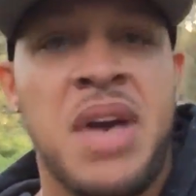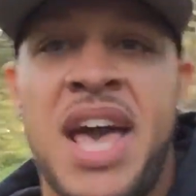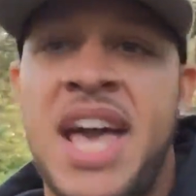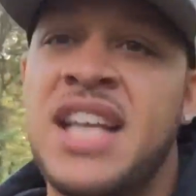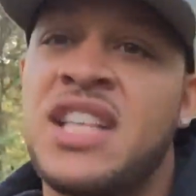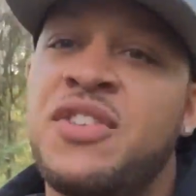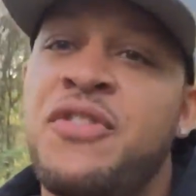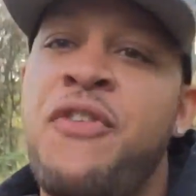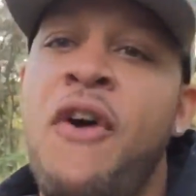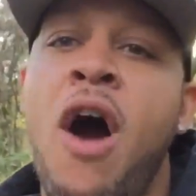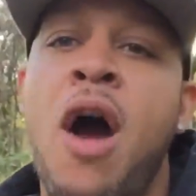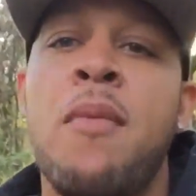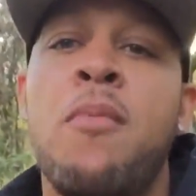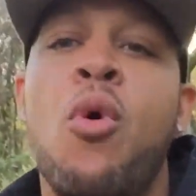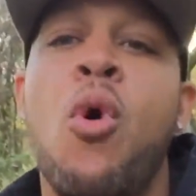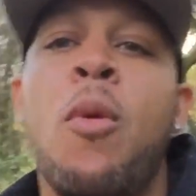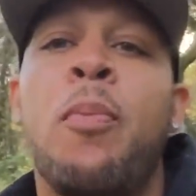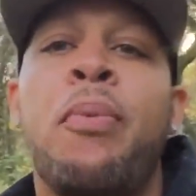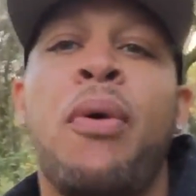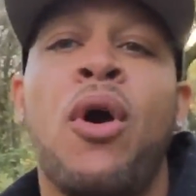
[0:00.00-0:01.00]
it's far
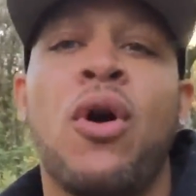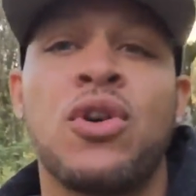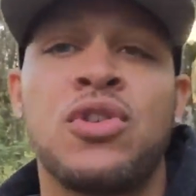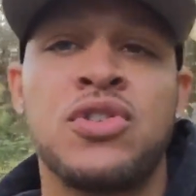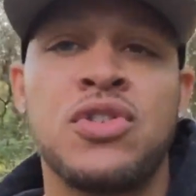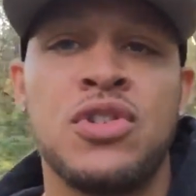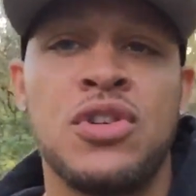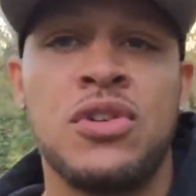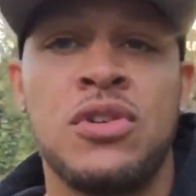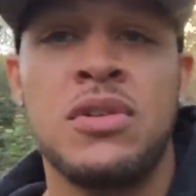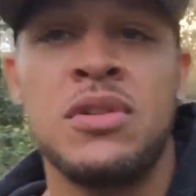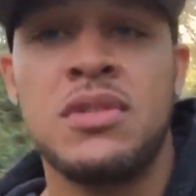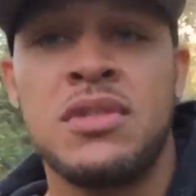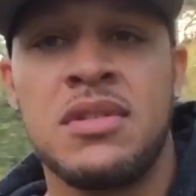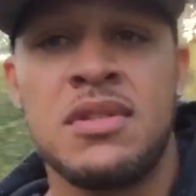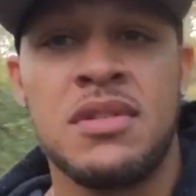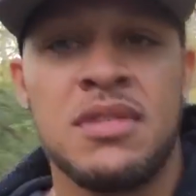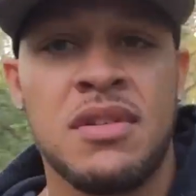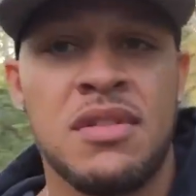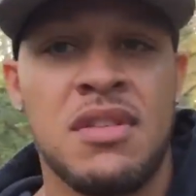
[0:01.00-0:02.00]
more personal
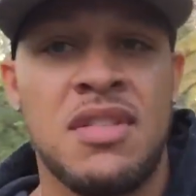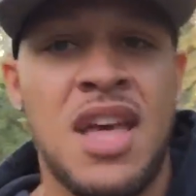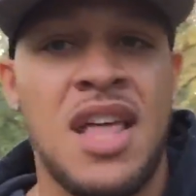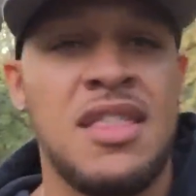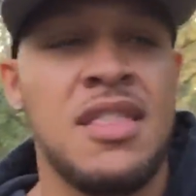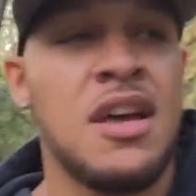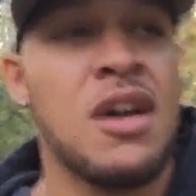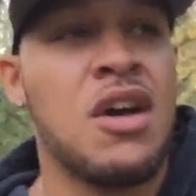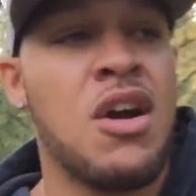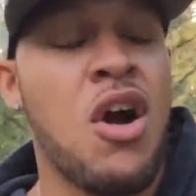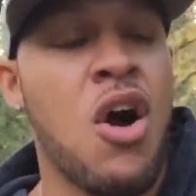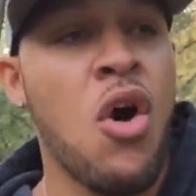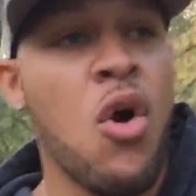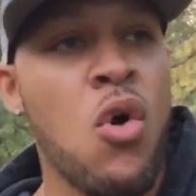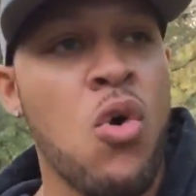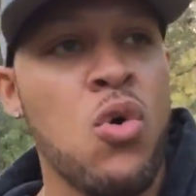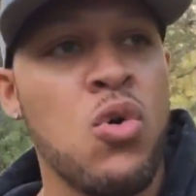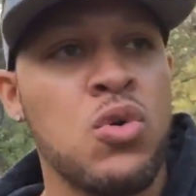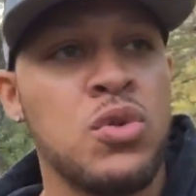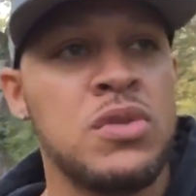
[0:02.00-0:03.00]
than the
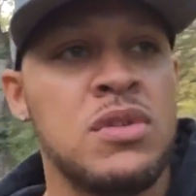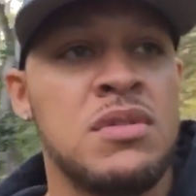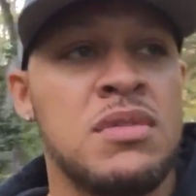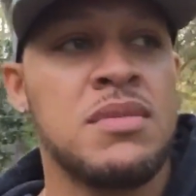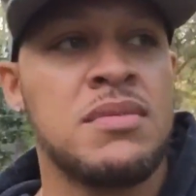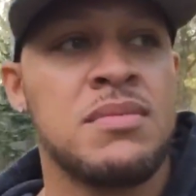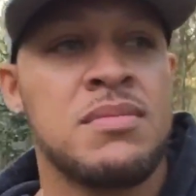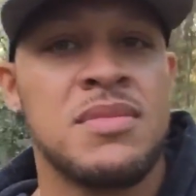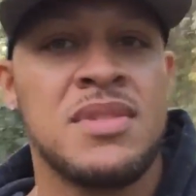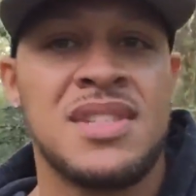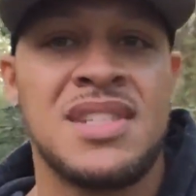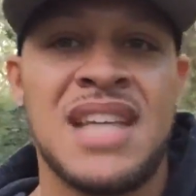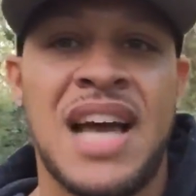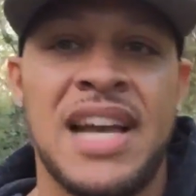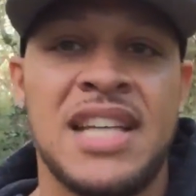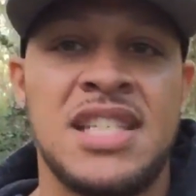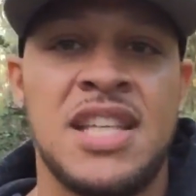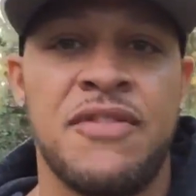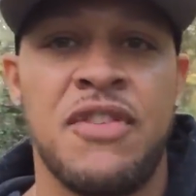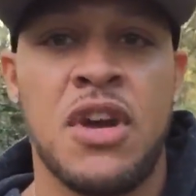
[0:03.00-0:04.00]
cold
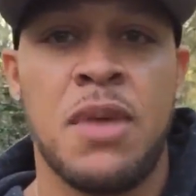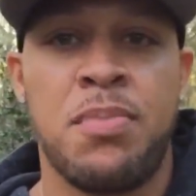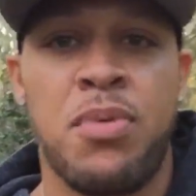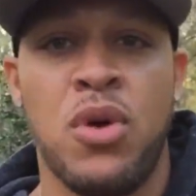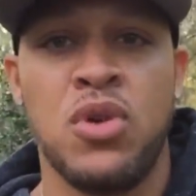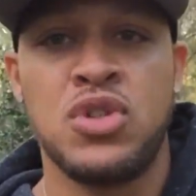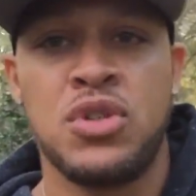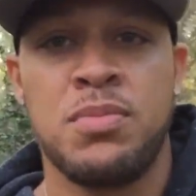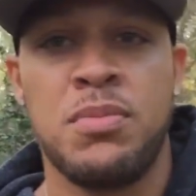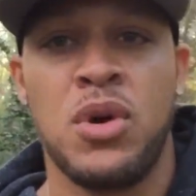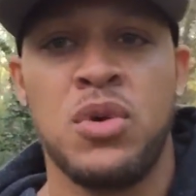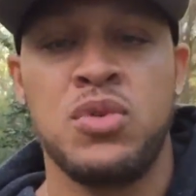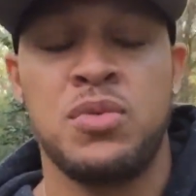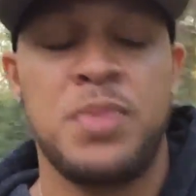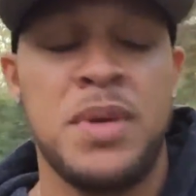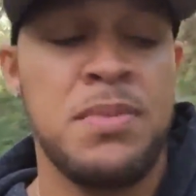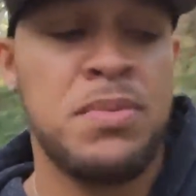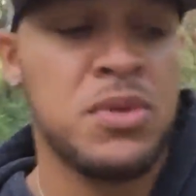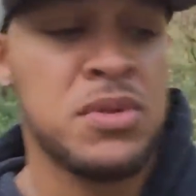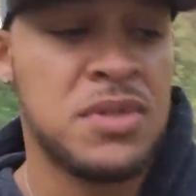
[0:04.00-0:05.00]
scientific approach most
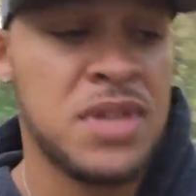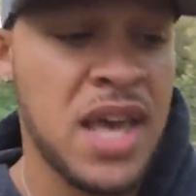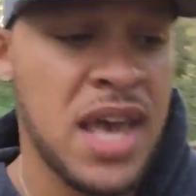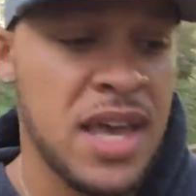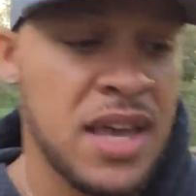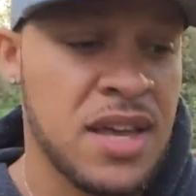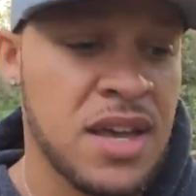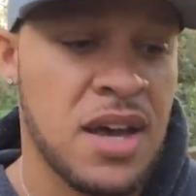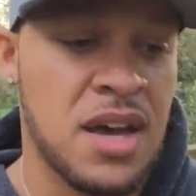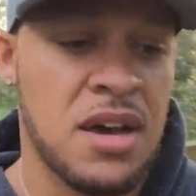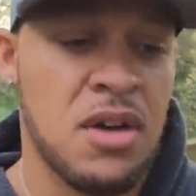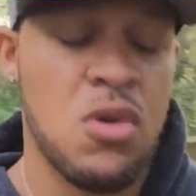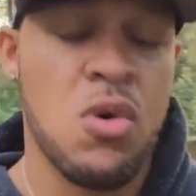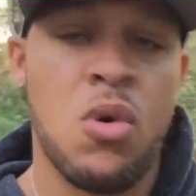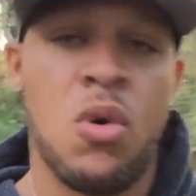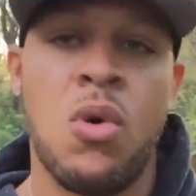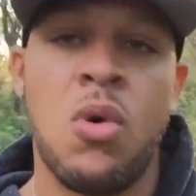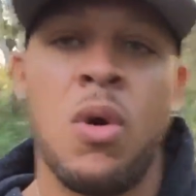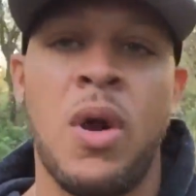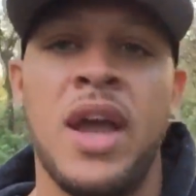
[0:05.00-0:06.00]
people take uh,
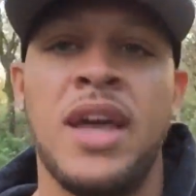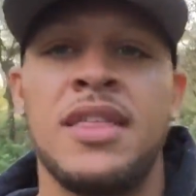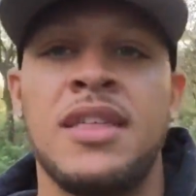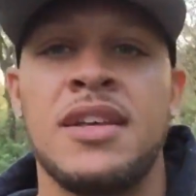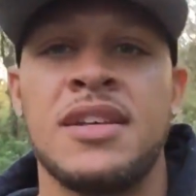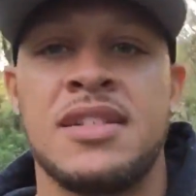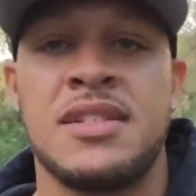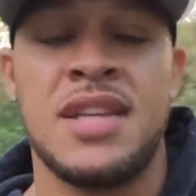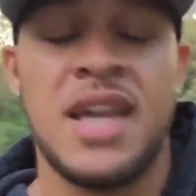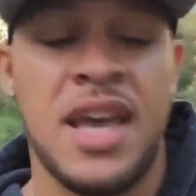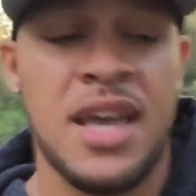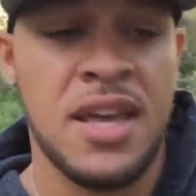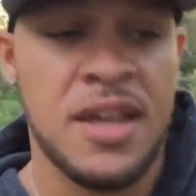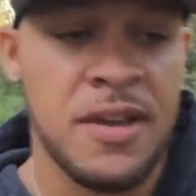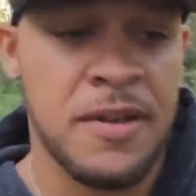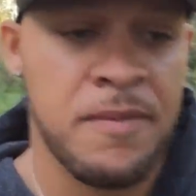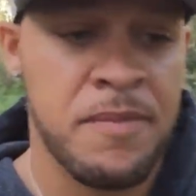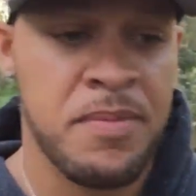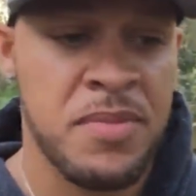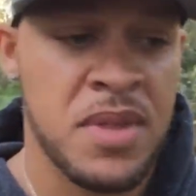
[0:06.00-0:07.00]
or, or atheists take.
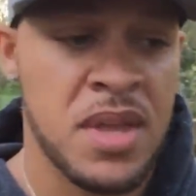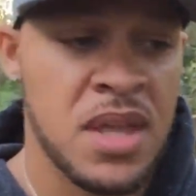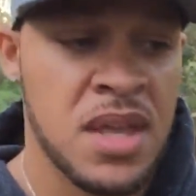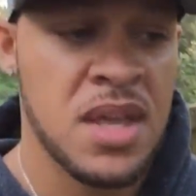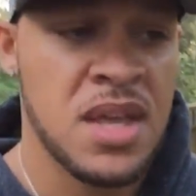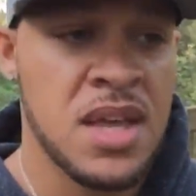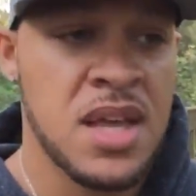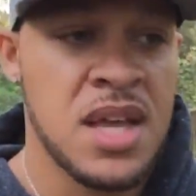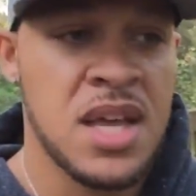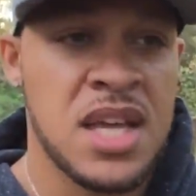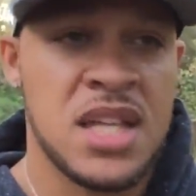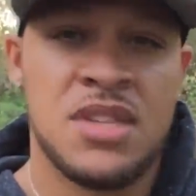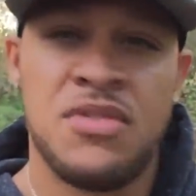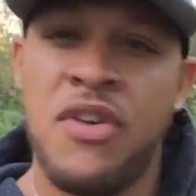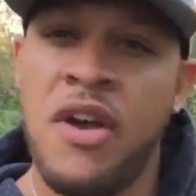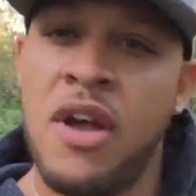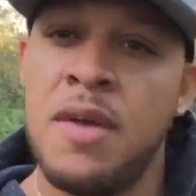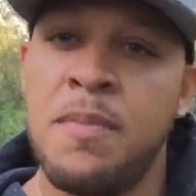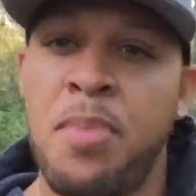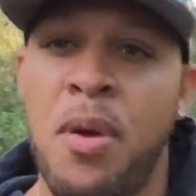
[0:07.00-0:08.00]
It's
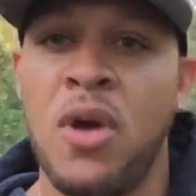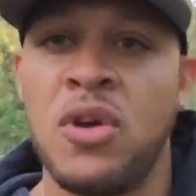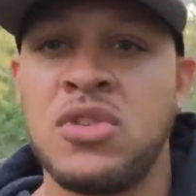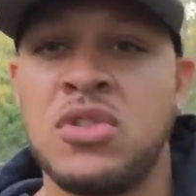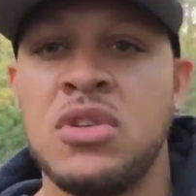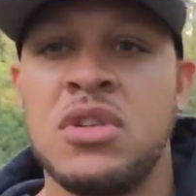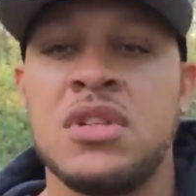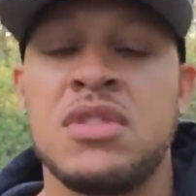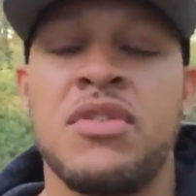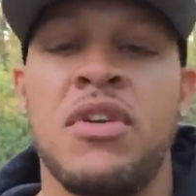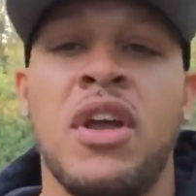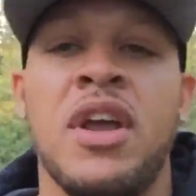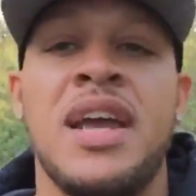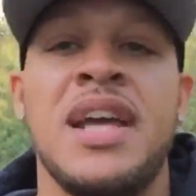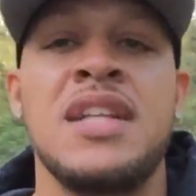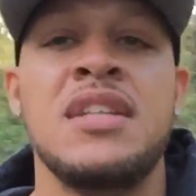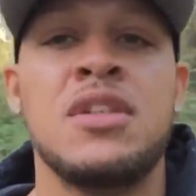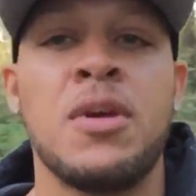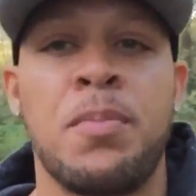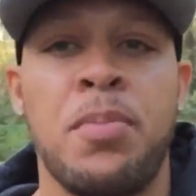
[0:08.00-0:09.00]
very personal, it's very
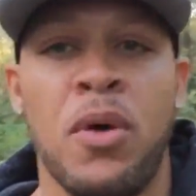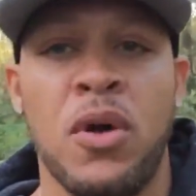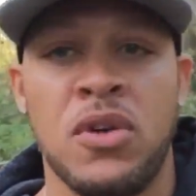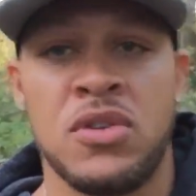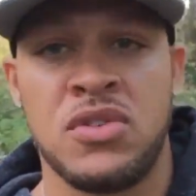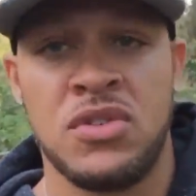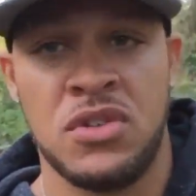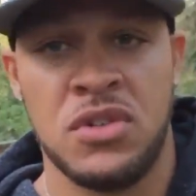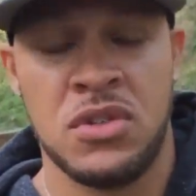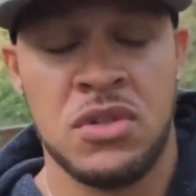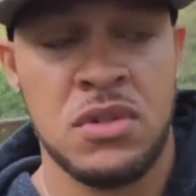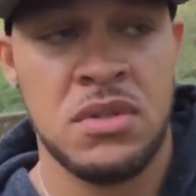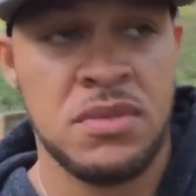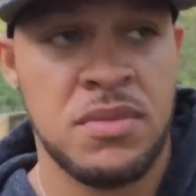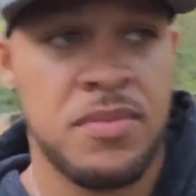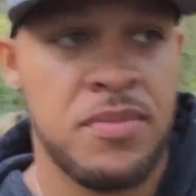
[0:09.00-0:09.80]
interpersonal,